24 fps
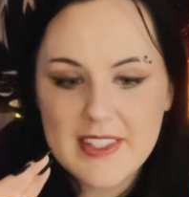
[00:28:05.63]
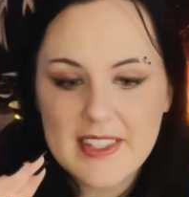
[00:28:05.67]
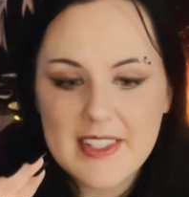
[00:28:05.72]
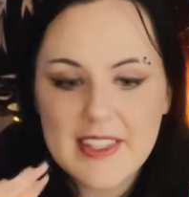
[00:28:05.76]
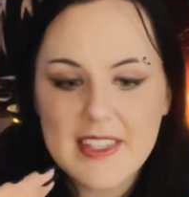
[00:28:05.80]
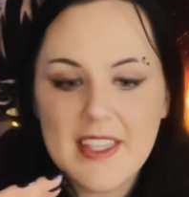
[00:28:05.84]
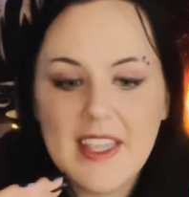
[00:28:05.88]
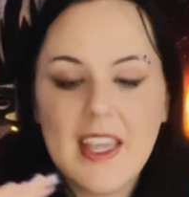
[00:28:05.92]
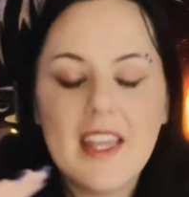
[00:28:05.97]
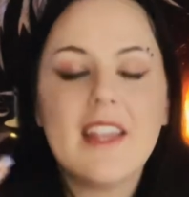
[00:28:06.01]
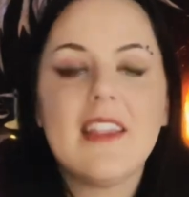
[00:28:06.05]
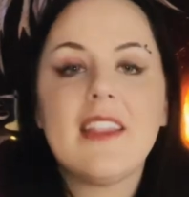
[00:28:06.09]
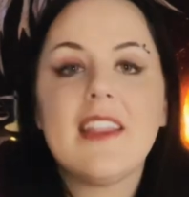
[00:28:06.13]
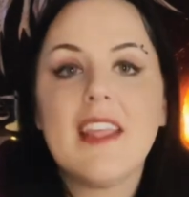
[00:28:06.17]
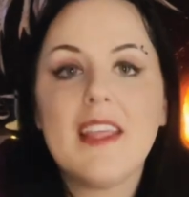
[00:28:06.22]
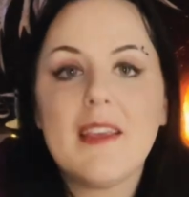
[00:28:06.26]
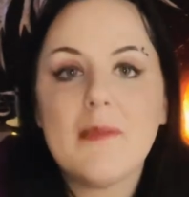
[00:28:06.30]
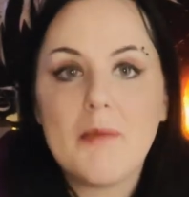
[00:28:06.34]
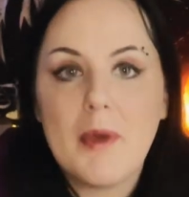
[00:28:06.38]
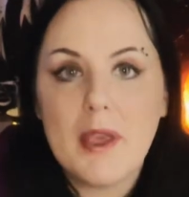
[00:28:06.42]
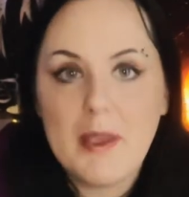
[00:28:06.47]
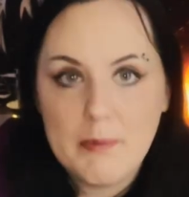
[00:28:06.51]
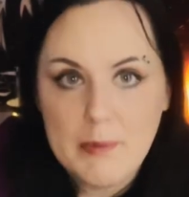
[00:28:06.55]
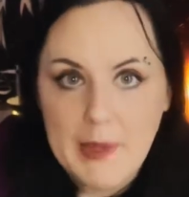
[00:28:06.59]
you got to
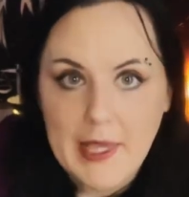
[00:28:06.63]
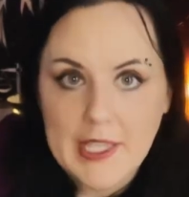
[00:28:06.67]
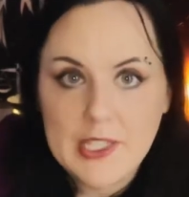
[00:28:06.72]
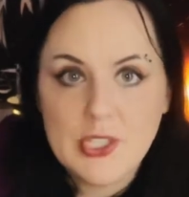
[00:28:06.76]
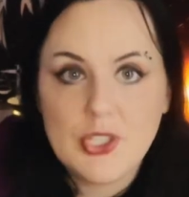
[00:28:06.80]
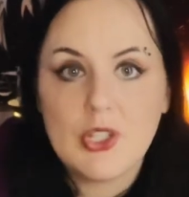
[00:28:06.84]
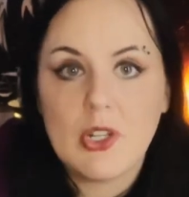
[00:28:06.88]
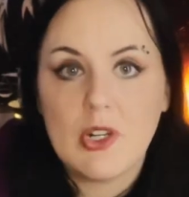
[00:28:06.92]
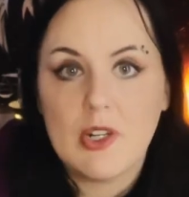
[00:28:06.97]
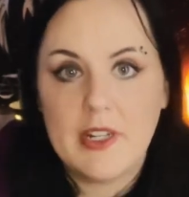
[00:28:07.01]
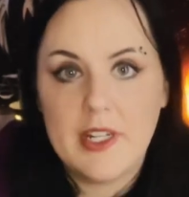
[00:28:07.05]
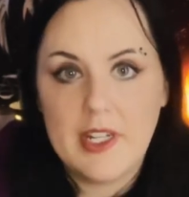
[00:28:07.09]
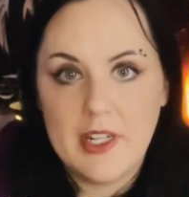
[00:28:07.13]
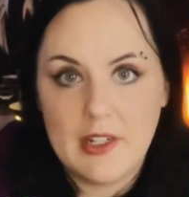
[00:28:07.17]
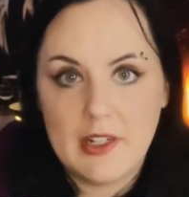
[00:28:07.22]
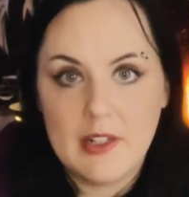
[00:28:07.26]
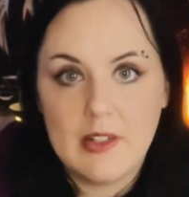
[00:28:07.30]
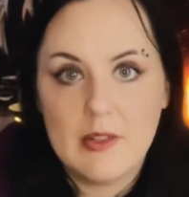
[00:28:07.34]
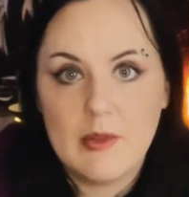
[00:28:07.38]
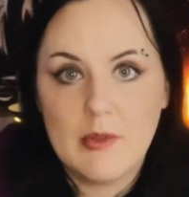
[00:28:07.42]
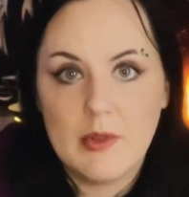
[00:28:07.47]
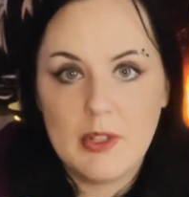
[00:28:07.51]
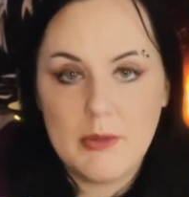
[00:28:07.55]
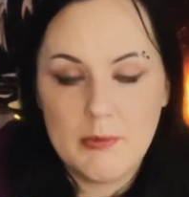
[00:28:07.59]
think big picture here
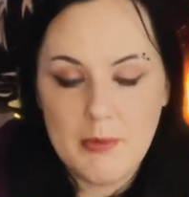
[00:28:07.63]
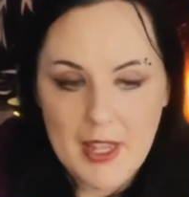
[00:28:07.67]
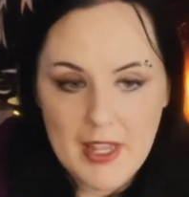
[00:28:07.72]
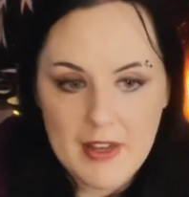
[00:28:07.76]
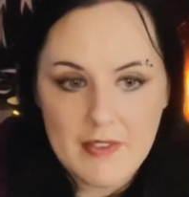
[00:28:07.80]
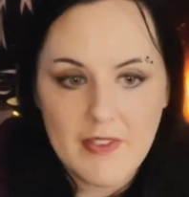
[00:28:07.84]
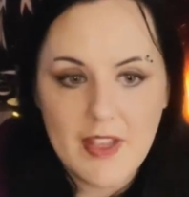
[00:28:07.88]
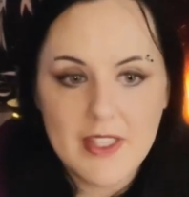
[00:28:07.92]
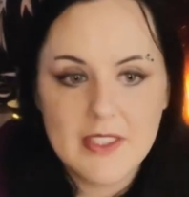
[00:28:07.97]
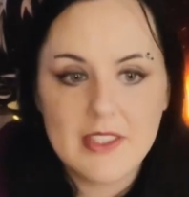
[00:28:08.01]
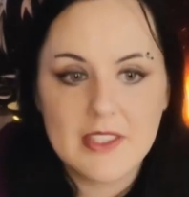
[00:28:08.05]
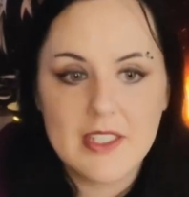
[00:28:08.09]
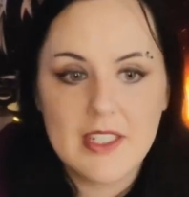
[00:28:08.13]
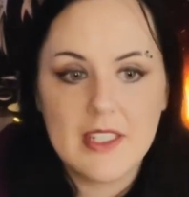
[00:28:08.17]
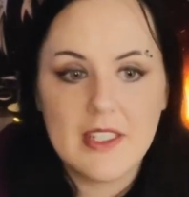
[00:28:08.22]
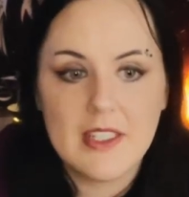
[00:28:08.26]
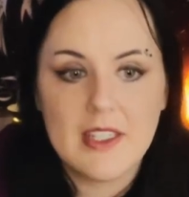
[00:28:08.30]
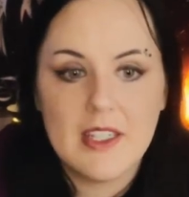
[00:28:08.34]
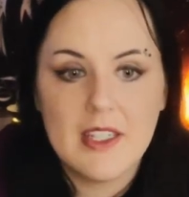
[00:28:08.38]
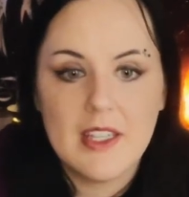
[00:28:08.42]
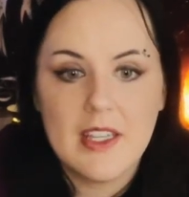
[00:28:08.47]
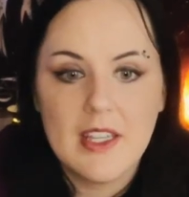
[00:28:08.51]
when you're manifesting.